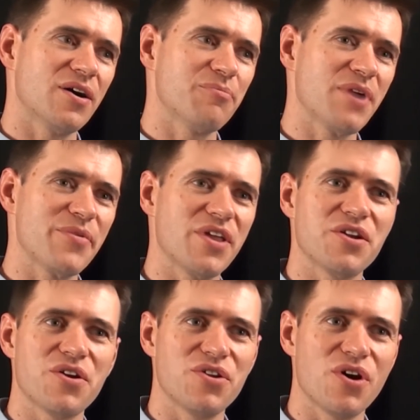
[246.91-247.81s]
maybe they
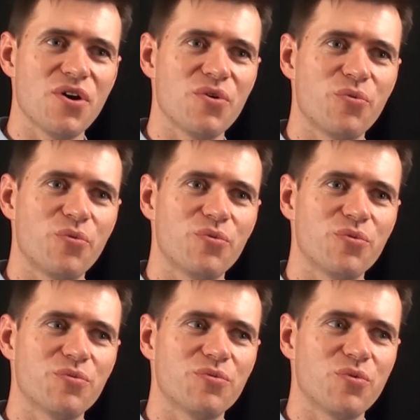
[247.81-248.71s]
don't know
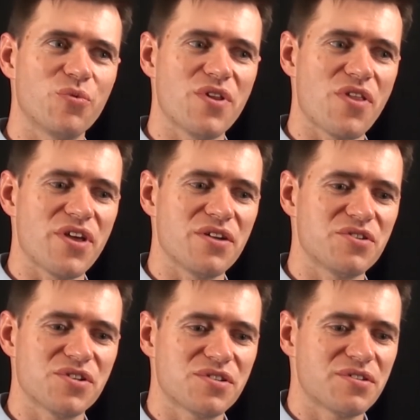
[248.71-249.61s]
whether they're
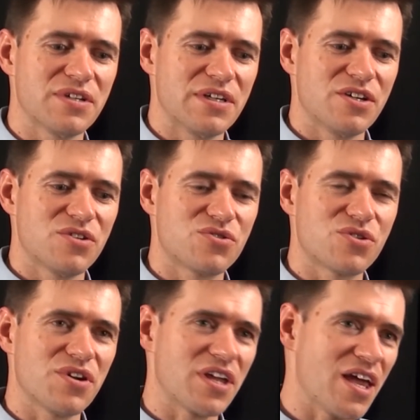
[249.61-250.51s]
just
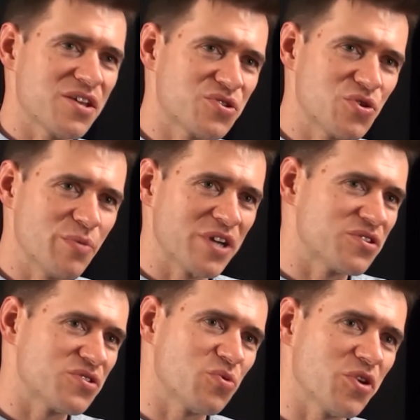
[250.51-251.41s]
trying to guess too
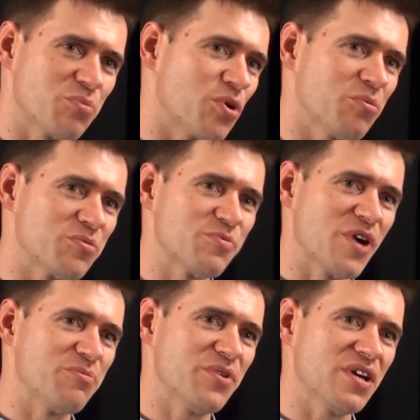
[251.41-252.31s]
much as to what the problems
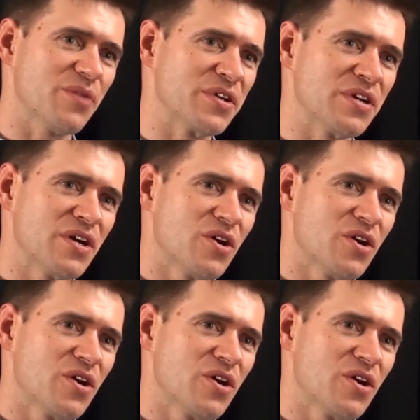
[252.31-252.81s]
might be? I mean,